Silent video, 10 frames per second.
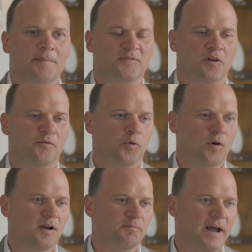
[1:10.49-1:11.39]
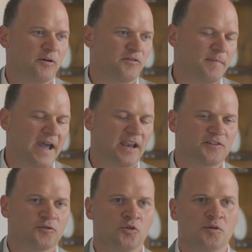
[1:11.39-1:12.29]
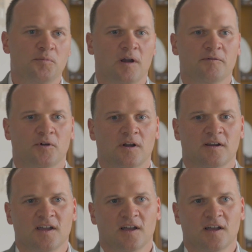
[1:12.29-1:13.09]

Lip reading: You know, for our bioinformatics group or for